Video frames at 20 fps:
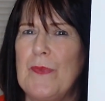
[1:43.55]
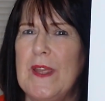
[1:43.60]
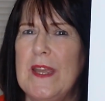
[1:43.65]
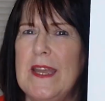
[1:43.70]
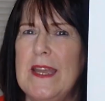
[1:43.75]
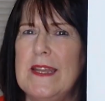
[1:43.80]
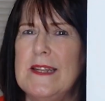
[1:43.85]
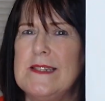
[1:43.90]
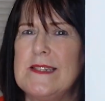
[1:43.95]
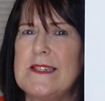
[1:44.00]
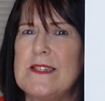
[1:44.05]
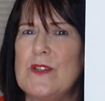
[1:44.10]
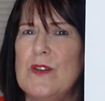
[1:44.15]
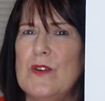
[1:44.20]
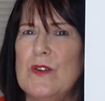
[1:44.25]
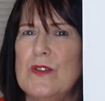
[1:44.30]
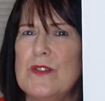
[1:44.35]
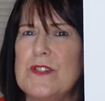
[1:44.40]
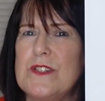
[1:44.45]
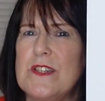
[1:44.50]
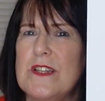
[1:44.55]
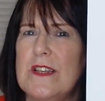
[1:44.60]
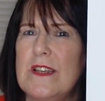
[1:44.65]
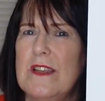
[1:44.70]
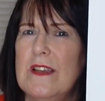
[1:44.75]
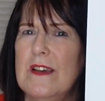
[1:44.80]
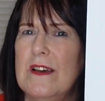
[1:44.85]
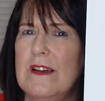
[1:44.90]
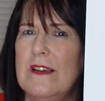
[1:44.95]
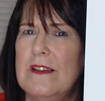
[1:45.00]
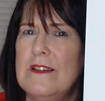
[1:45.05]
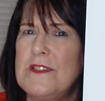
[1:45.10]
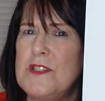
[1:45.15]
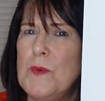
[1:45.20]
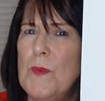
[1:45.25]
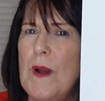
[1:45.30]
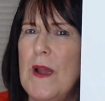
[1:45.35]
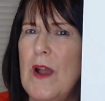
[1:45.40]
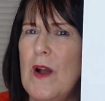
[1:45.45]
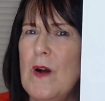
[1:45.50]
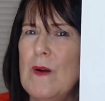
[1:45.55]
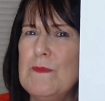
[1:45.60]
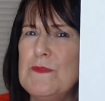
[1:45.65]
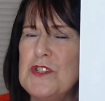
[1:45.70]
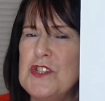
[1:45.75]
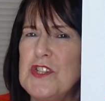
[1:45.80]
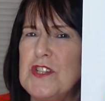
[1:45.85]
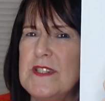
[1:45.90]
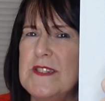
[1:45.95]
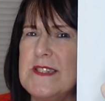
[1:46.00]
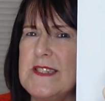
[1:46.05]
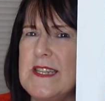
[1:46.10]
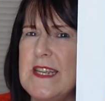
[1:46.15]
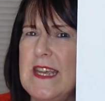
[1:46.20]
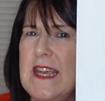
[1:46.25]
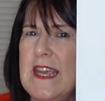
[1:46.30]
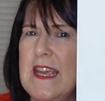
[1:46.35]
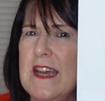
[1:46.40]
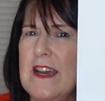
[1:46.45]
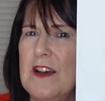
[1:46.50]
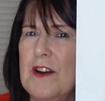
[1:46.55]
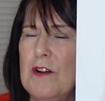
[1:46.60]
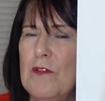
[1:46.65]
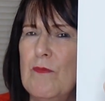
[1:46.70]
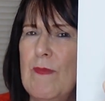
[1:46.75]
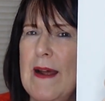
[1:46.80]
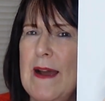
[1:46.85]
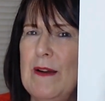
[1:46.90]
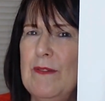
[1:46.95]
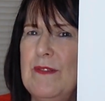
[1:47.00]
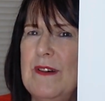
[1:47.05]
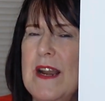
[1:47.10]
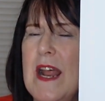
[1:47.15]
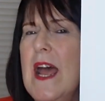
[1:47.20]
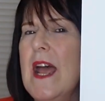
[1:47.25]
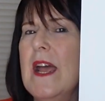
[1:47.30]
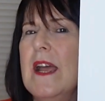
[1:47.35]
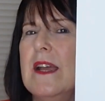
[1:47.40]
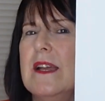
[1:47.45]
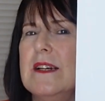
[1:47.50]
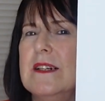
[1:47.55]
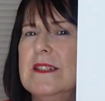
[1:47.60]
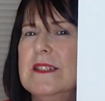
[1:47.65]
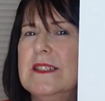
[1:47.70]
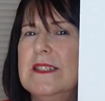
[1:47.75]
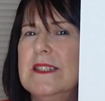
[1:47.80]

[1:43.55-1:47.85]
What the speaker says: It's got cutaway arms, as you can see here, and a round neck,